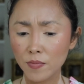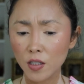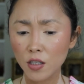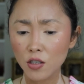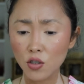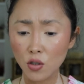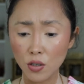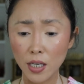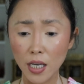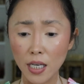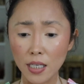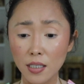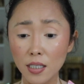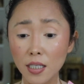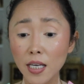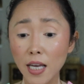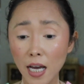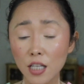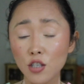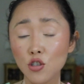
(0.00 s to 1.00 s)
So yes, he
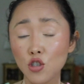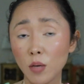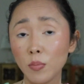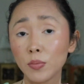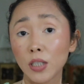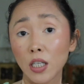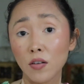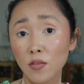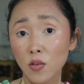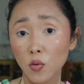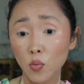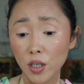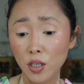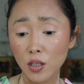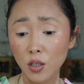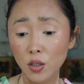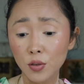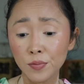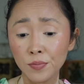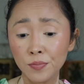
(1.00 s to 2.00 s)
had jumped out of the
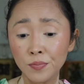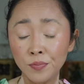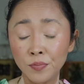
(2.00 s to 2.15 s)
window.